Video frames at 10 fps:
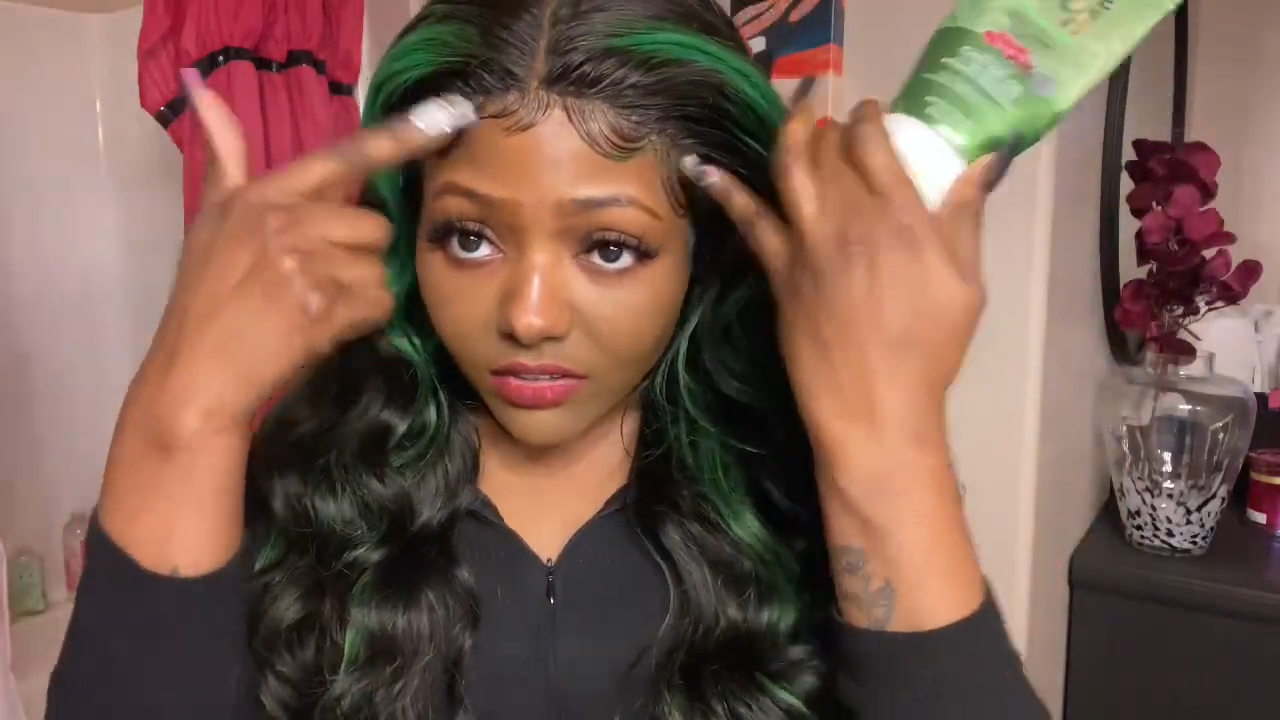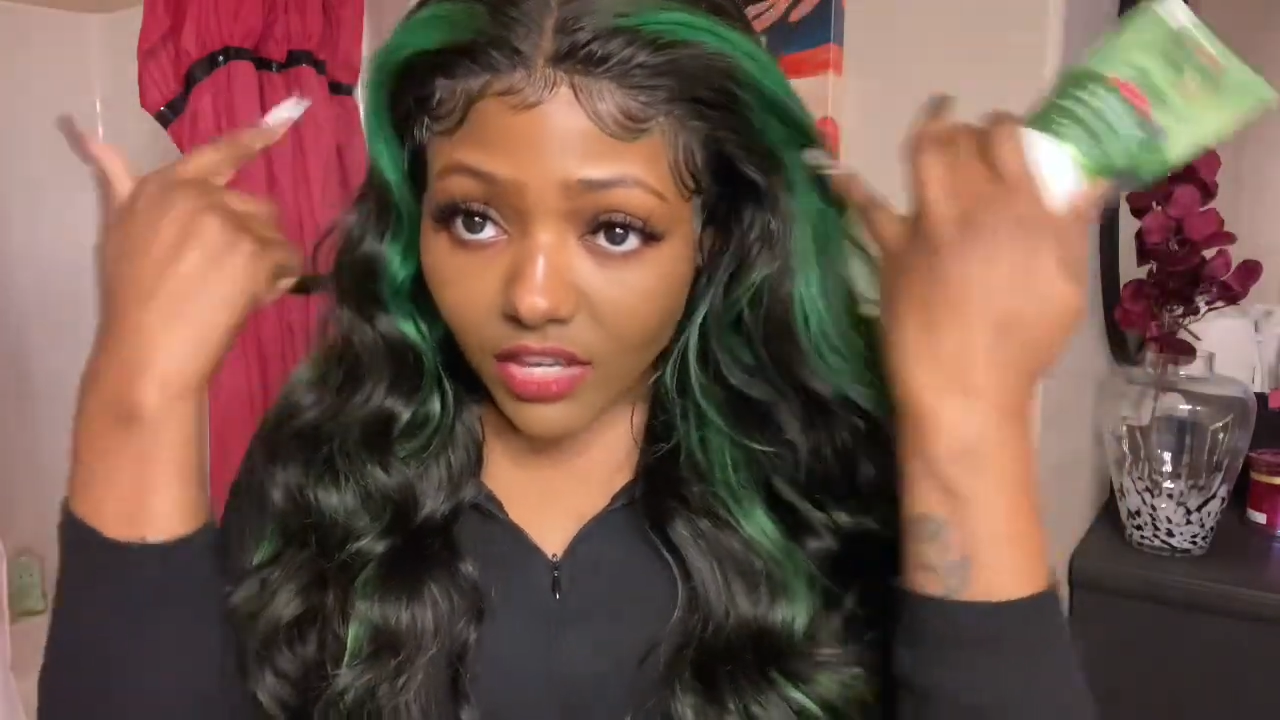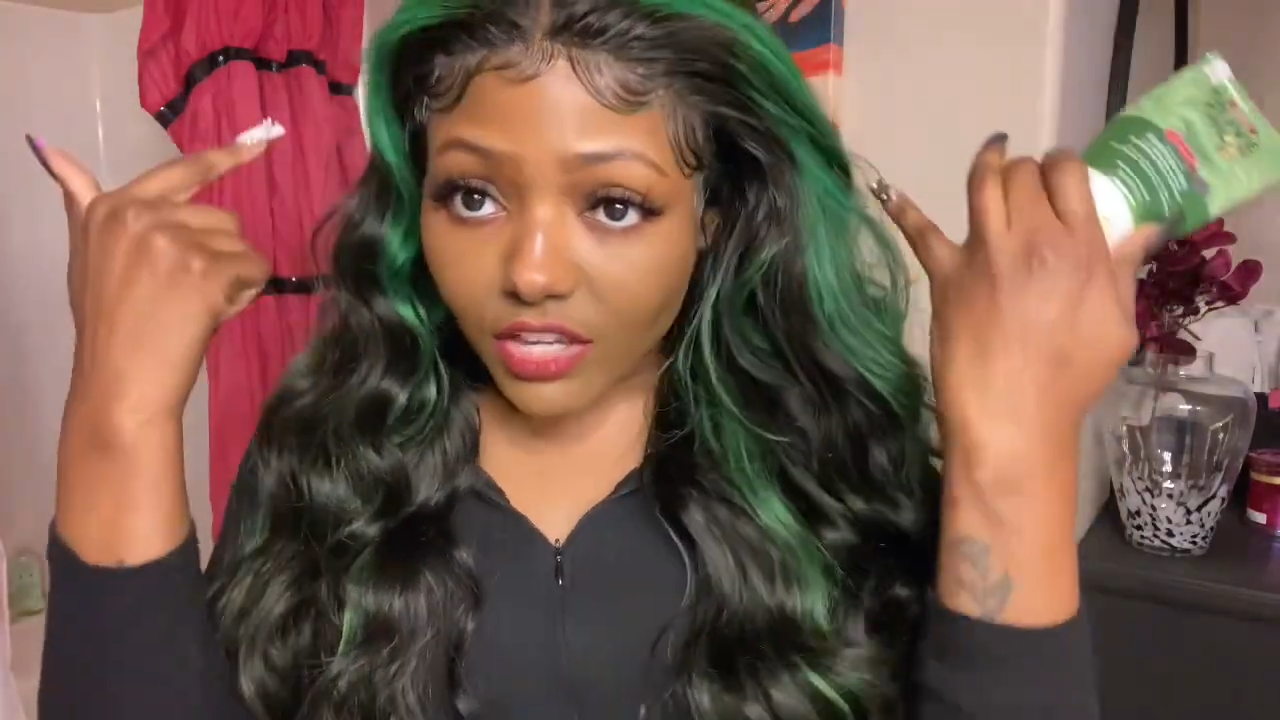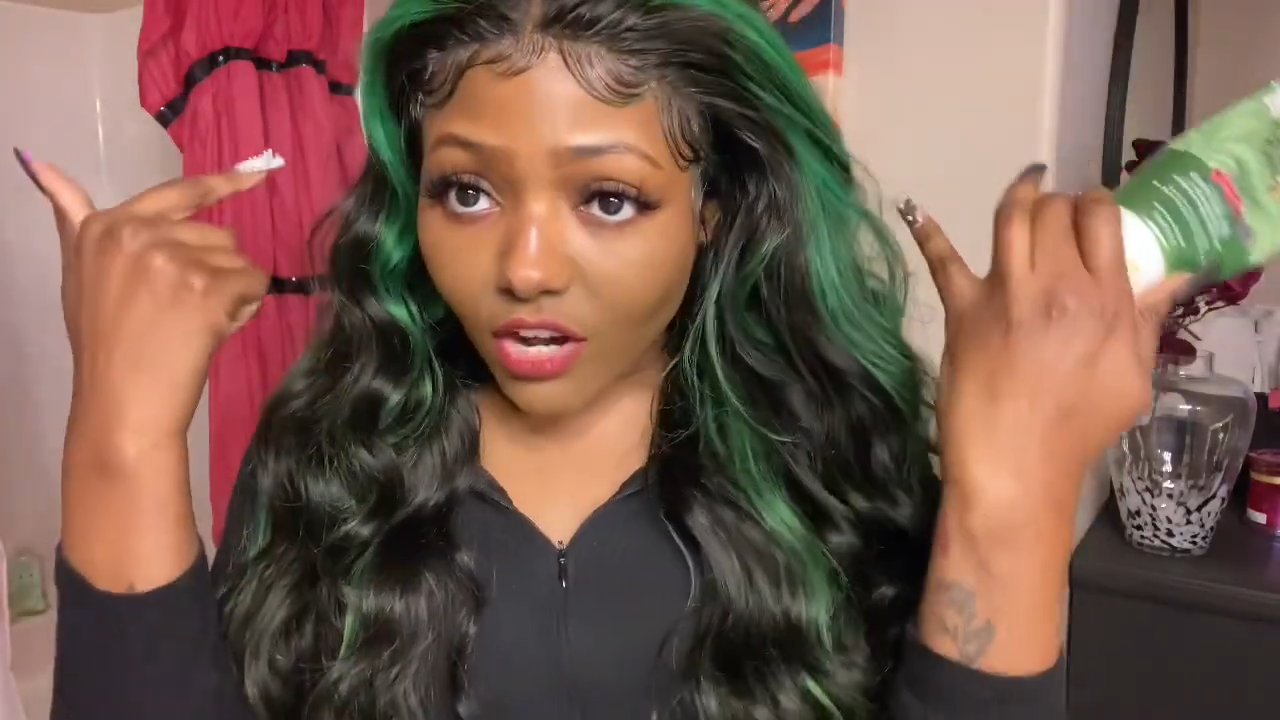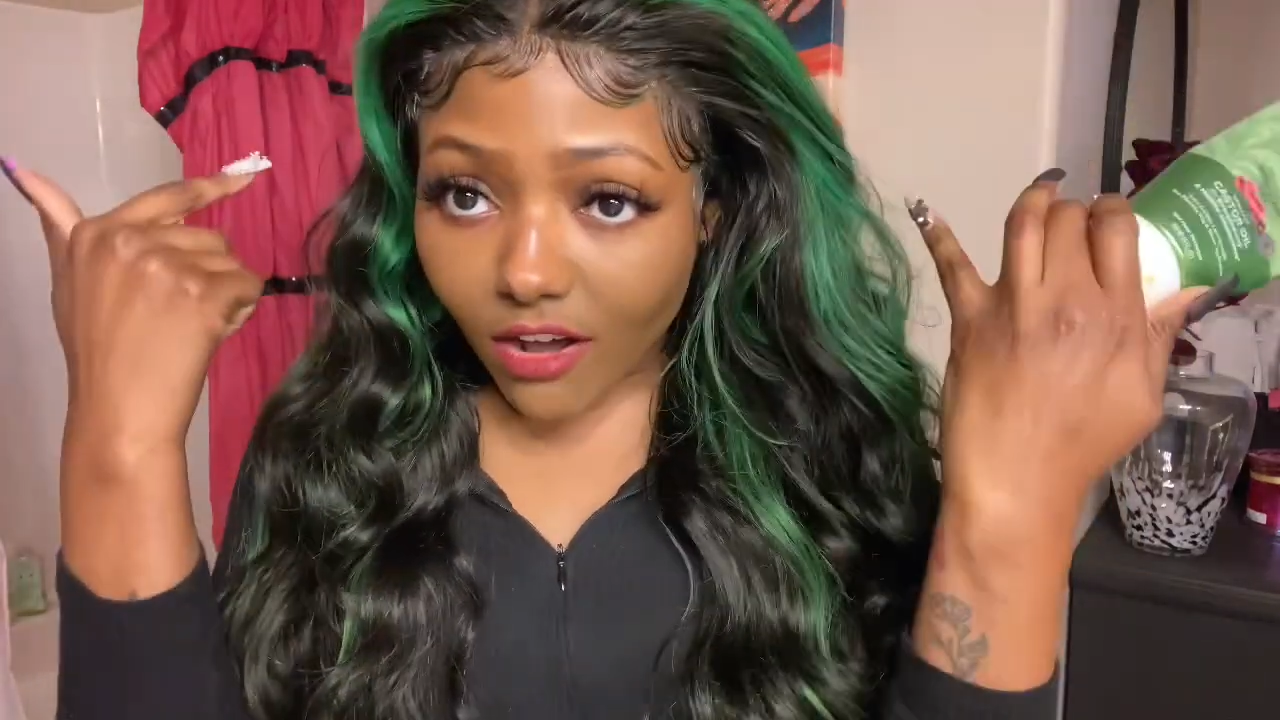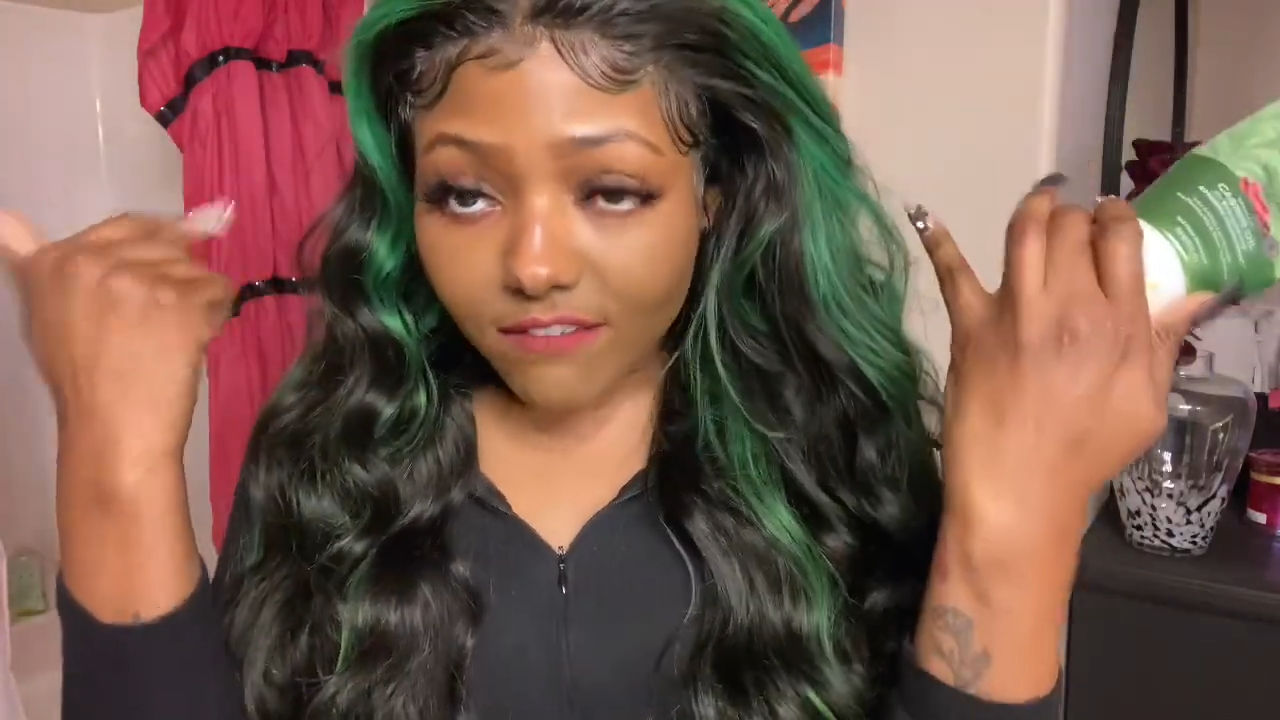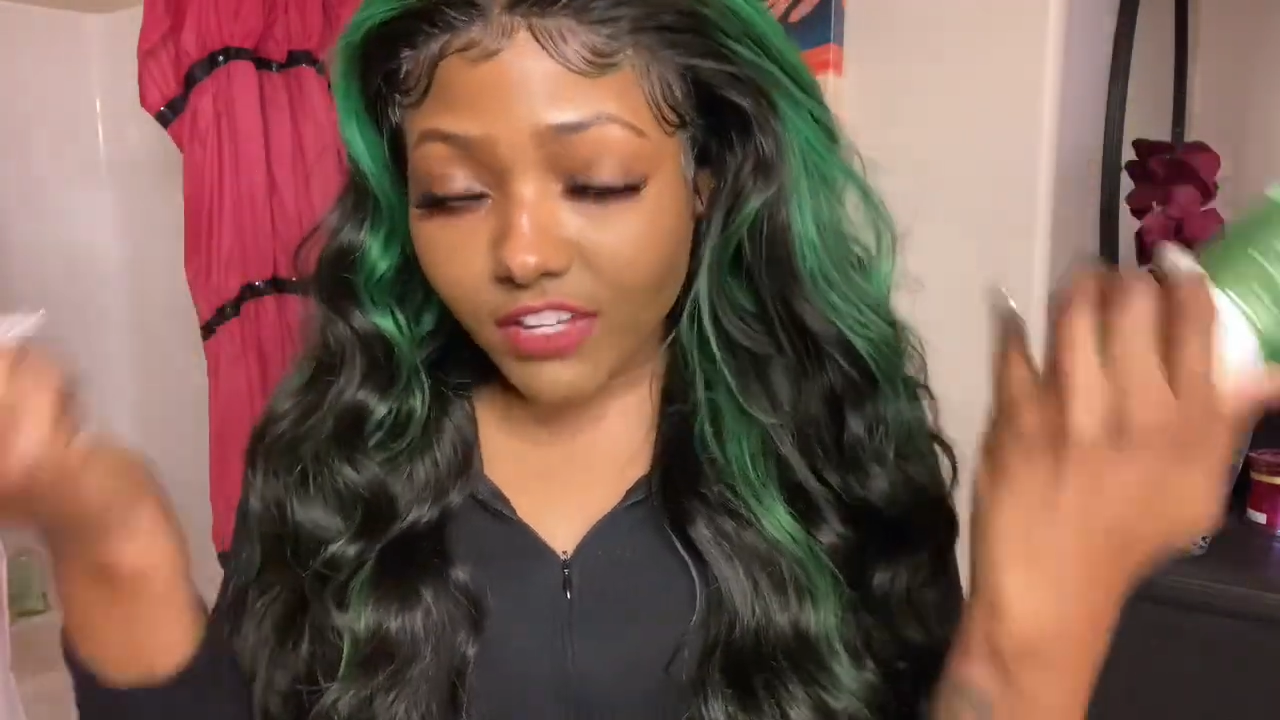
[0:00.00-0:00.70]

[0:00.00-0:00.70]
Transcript: take it off